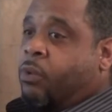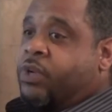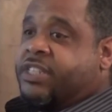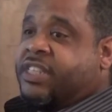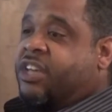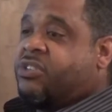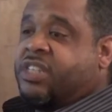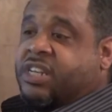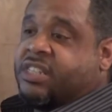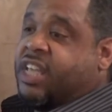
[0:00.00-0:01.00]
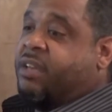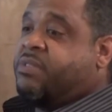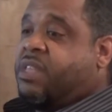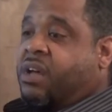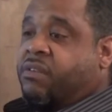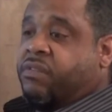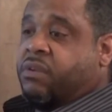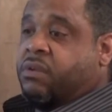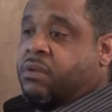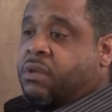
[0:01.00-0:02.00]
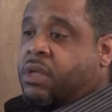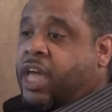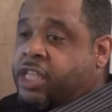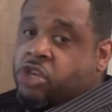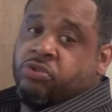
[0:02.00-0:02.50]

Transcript: We still see the same stuff. And